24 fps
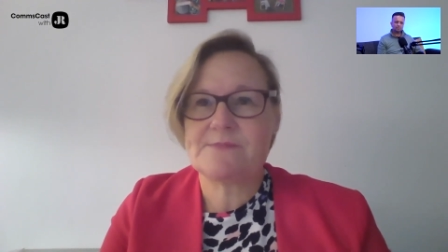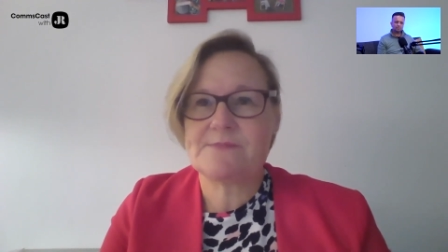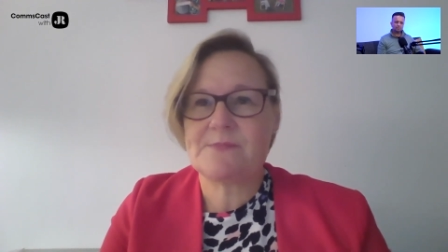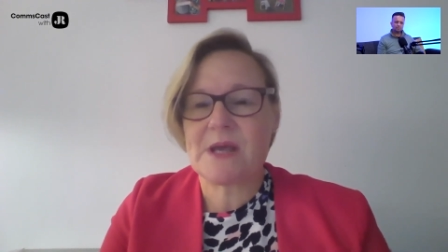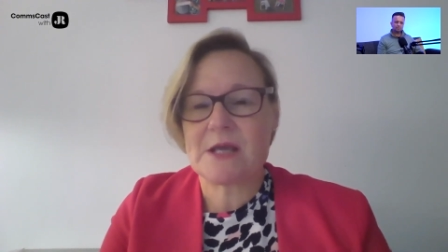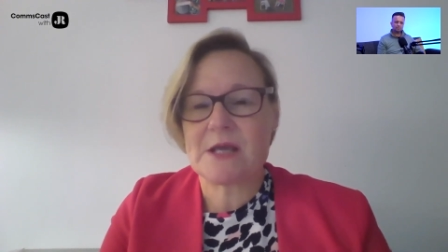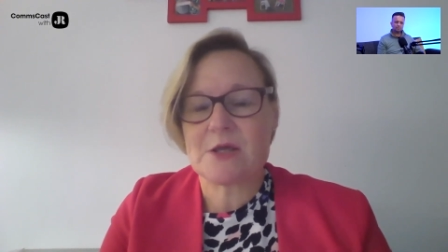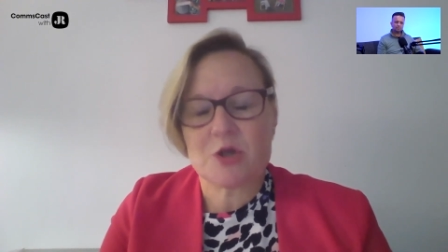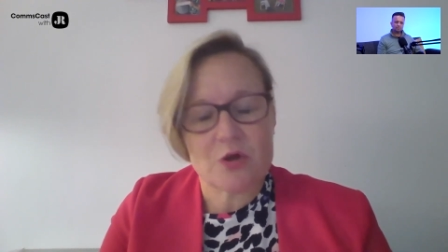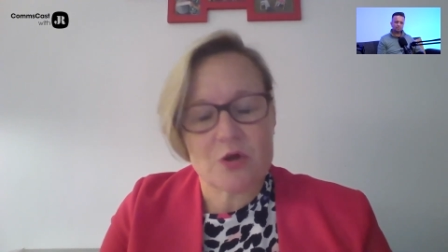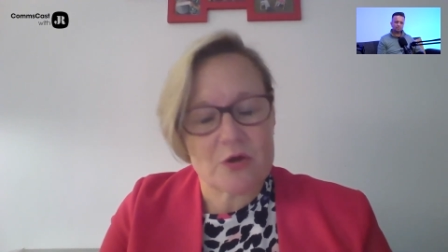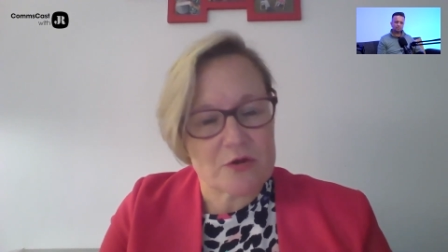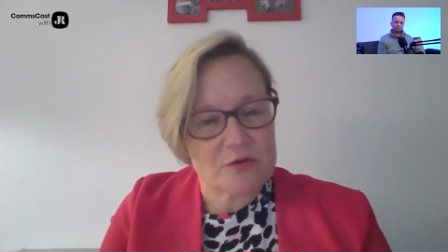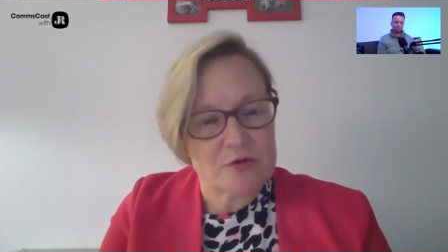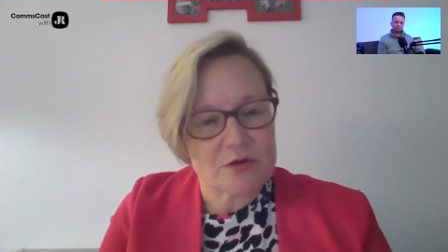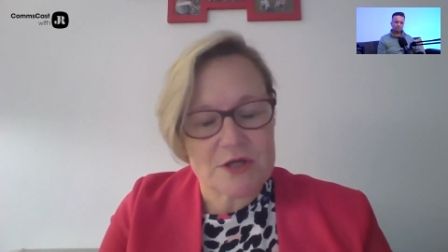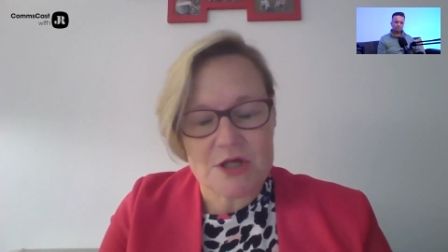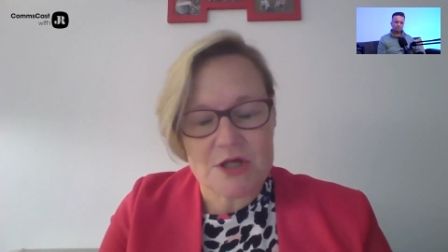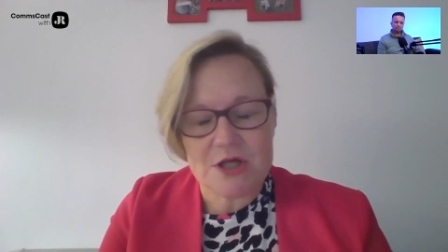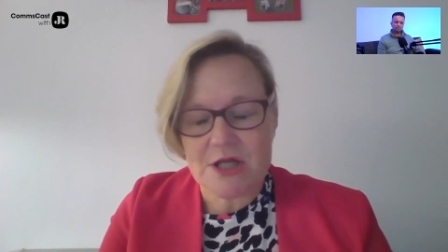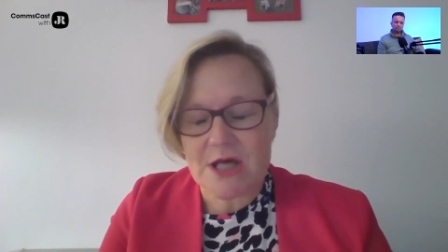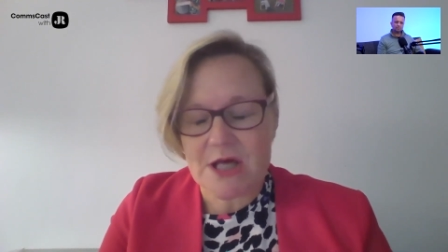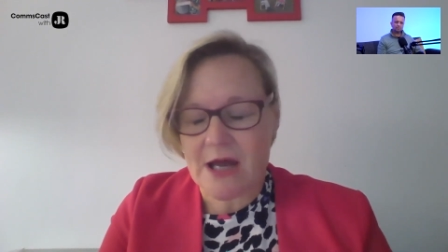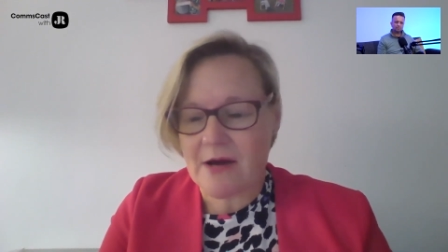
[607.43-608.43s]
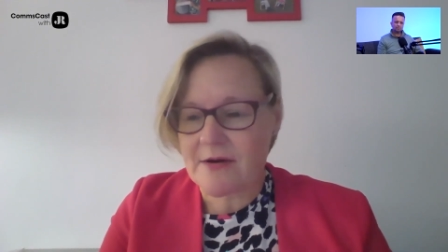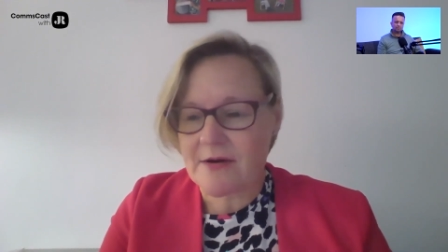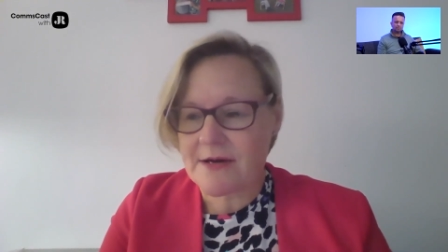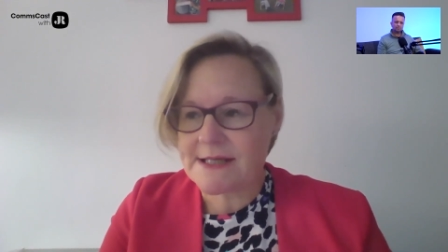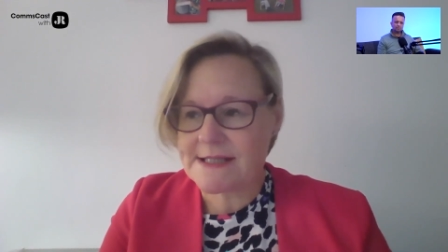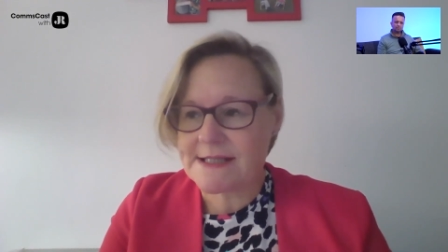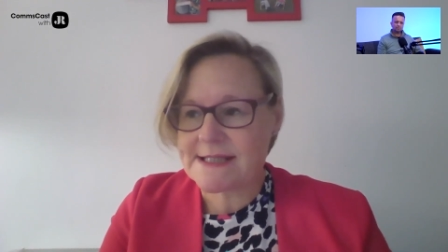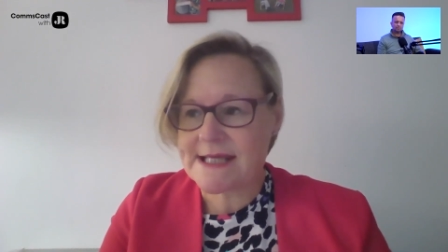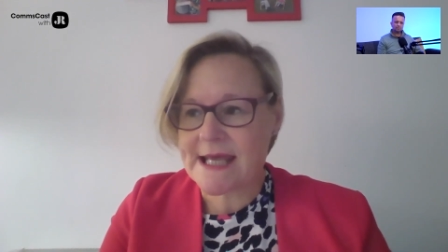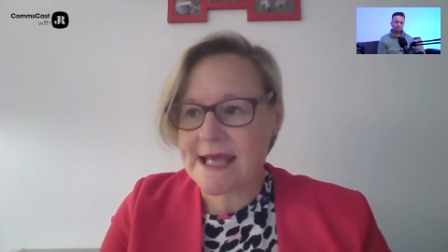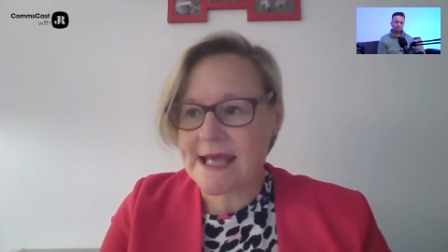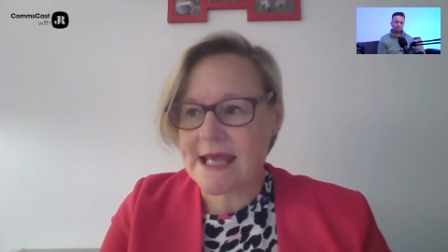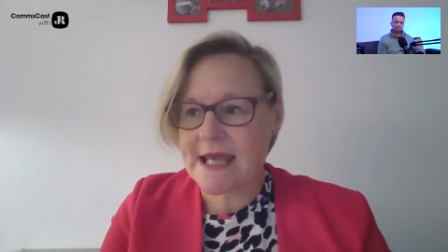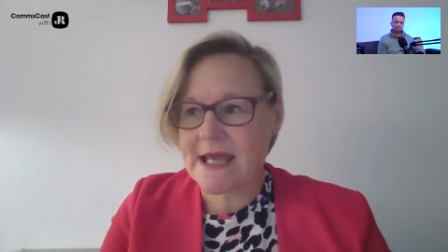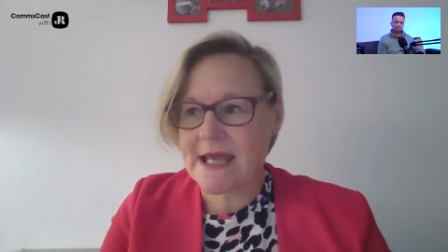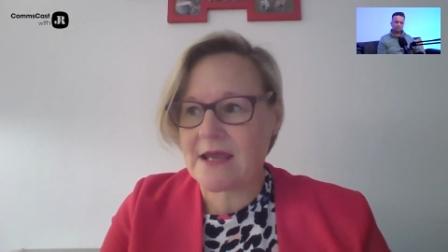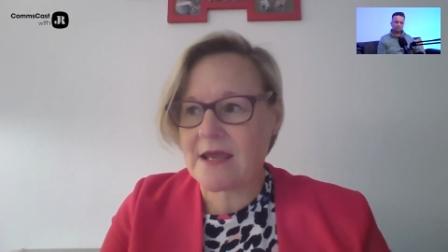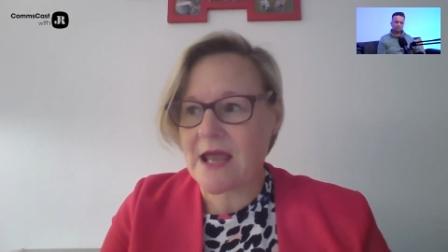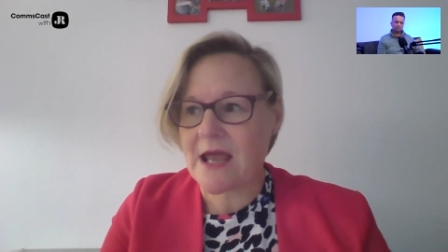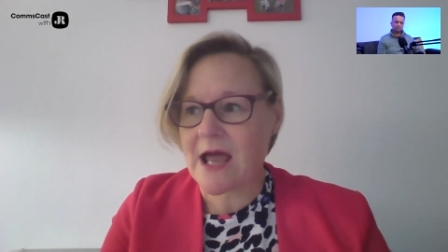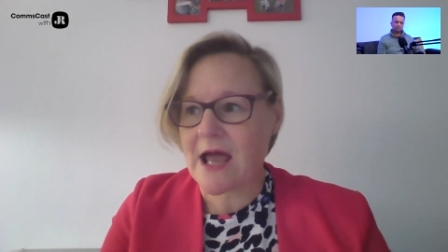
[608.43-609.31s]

big children's charity,